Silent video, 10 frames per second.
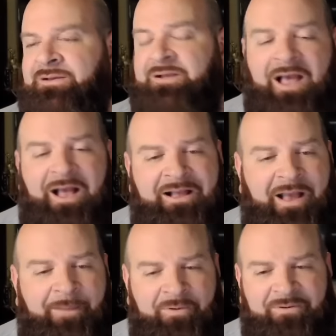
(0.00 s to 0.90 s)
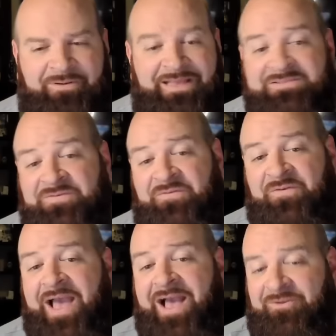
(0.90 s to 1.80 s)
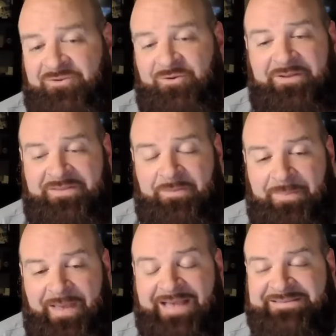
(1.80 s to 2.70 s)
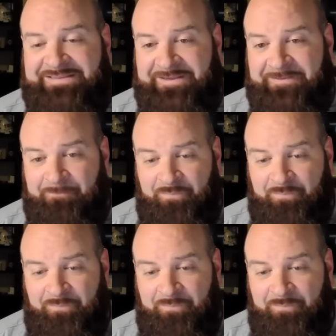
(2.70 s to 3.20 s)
Kak Hopper gets fouled going to the basket.